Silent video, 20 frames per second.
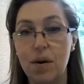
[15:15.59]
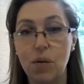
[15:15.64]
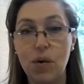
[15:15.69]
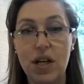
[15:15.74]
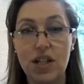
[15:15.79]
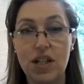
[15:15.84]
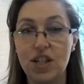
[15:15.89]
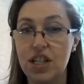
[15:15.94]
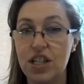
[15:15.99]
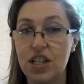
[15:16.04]

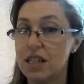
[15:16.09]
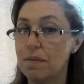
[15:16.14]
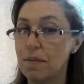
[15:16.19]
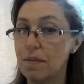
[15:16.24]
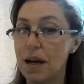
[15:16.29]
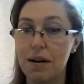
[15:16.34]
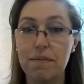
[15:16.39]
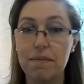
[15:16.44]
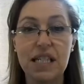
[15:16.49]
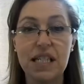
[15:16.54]
which is
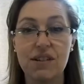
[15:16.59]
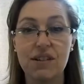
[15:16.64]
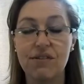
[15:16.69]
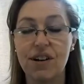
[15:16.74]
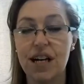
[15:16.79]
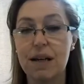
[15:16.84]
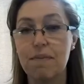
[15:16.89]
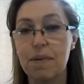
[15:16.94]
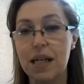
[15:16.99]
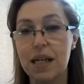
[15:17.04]
about meeting
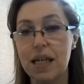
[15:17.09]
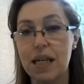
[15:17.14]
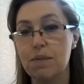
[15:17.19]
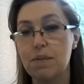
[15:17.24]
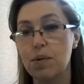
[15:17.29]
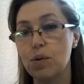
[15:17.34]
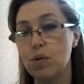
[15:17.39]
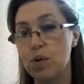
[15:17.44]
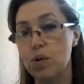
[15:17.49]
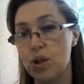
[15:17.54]
the right
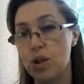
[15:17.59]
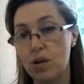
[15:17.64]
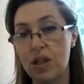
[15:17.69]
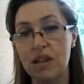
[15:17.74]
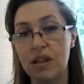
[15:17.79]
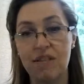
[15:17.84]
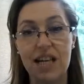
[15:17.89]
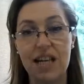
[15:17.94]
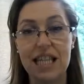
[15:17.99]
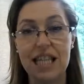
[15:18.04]
people, doing the
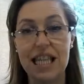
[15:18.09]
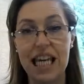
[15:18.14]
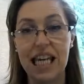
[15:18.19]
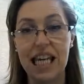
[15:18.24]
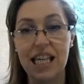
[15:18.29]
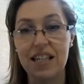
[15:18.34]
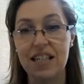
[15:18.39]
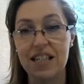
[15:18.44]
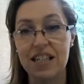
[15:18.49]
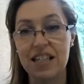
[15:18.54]
right
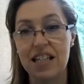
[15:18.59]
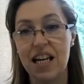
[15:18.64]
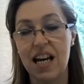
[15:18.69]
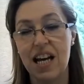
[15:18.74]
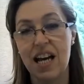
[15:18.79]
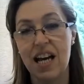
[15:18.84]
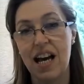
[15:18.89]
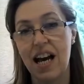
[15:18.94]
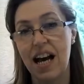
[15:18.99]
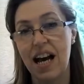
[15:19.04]
things.